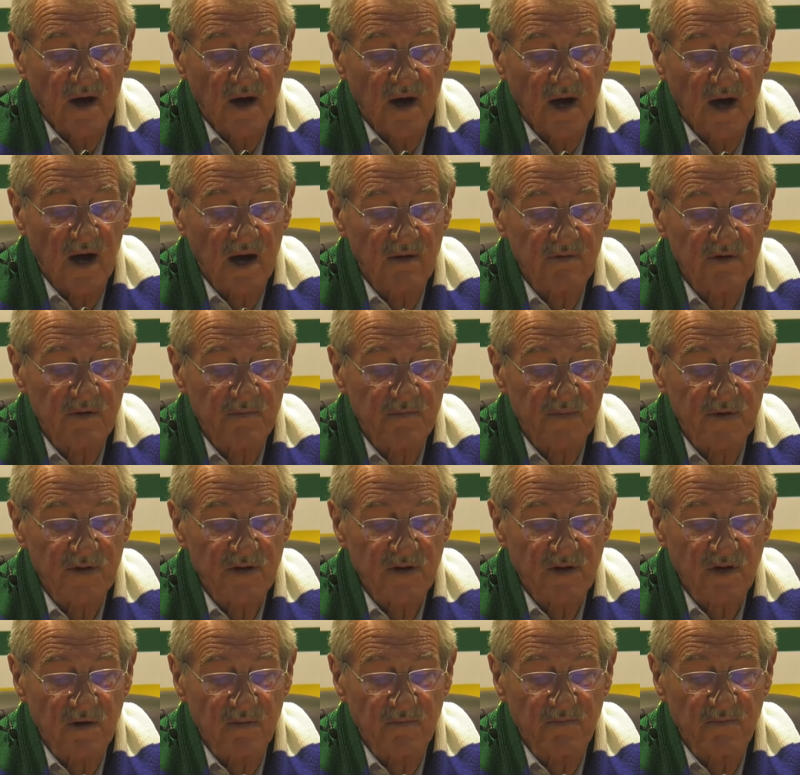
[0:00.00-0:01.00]
I will put
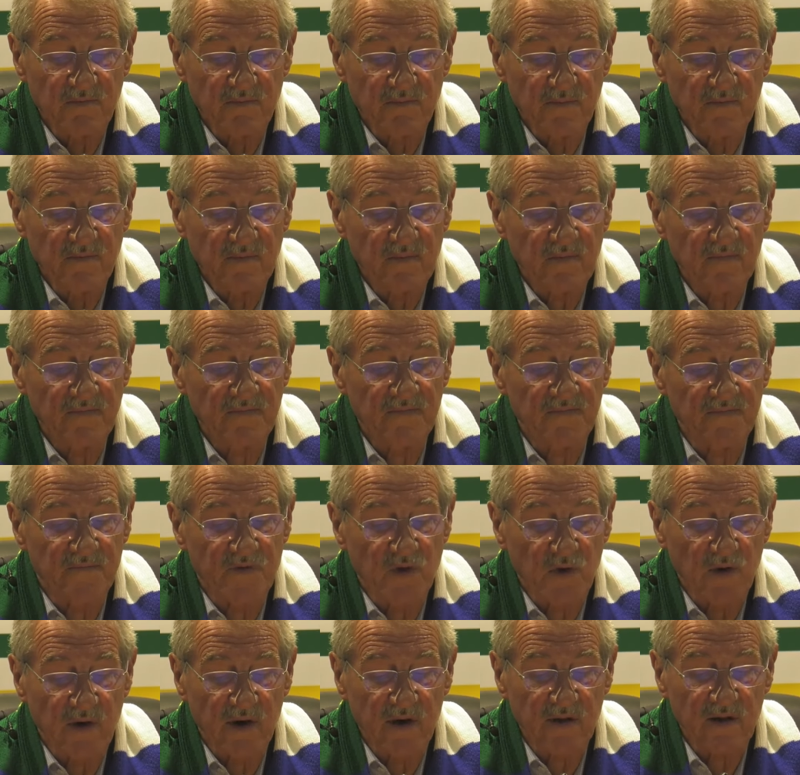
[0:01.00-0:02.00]

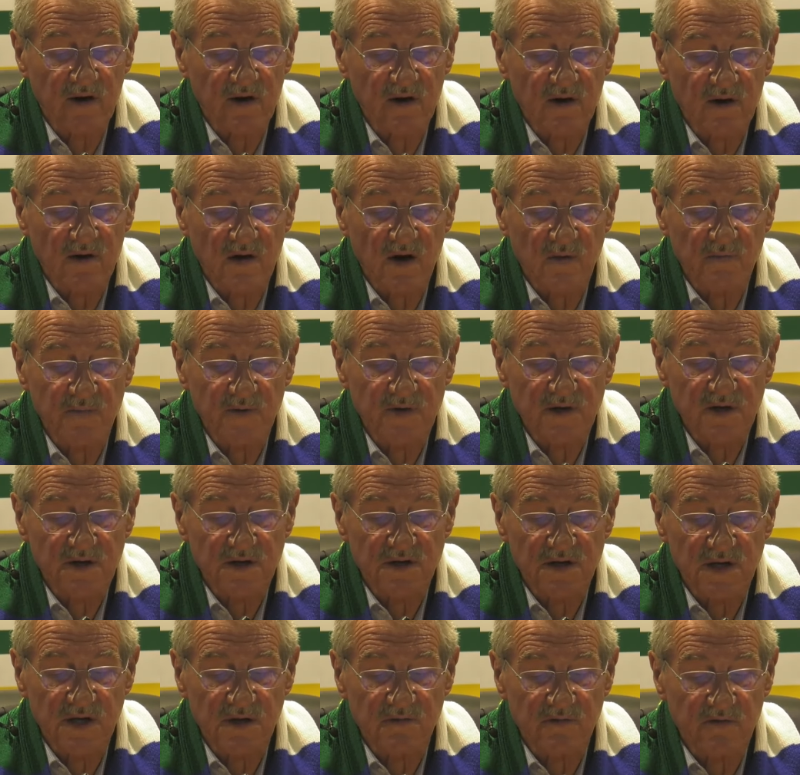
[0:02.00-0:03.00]
together a
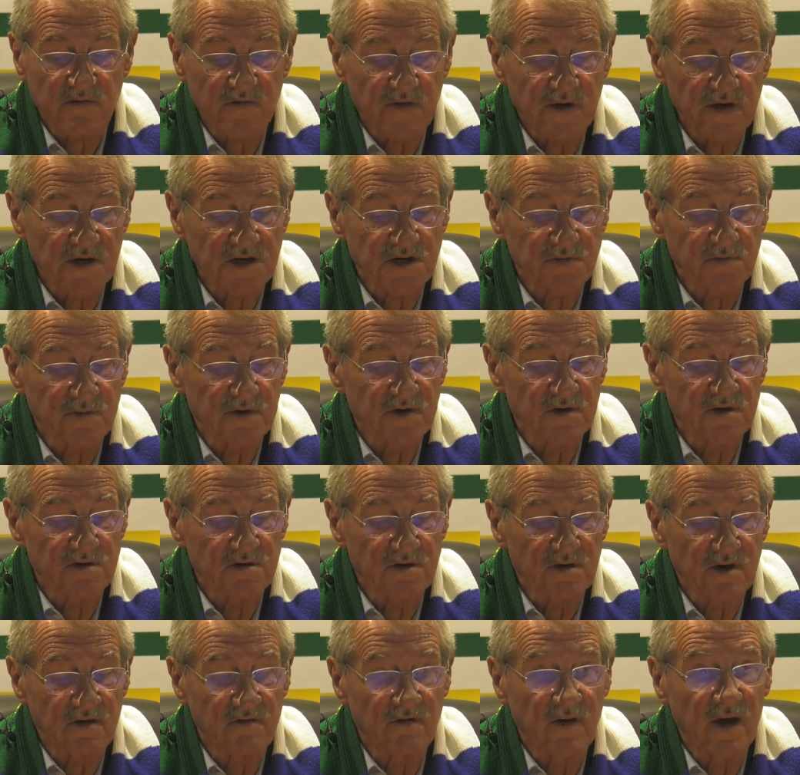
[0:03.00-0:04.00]
competent team of experts
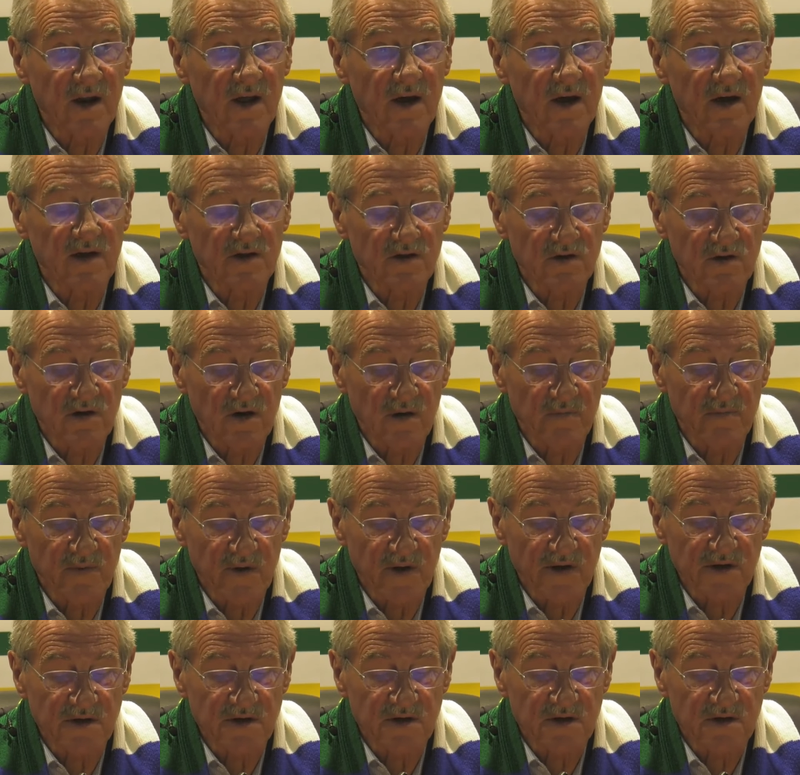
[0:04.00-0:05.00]
to evaluate
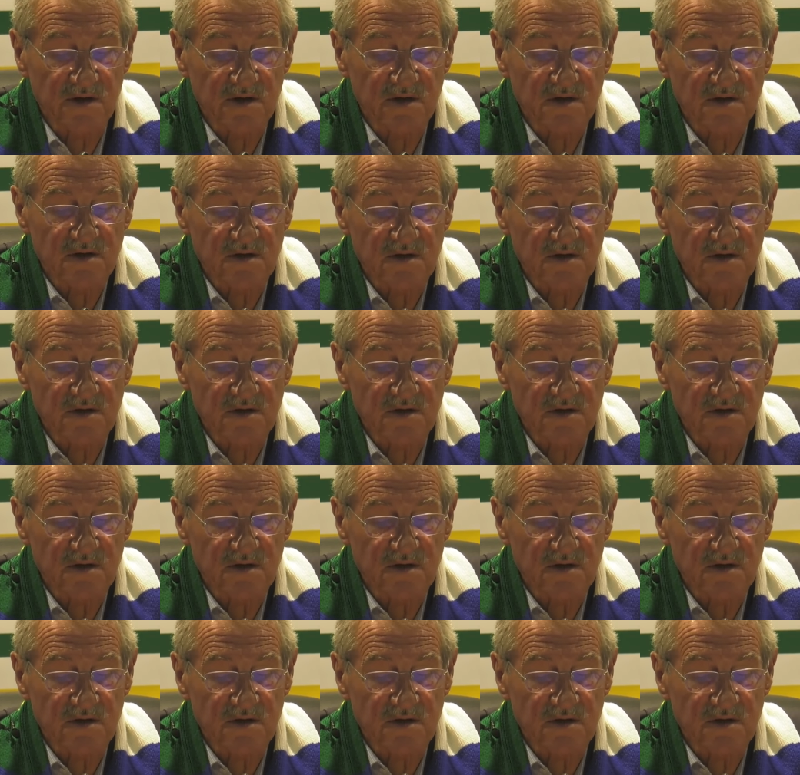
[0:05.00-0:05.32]
operations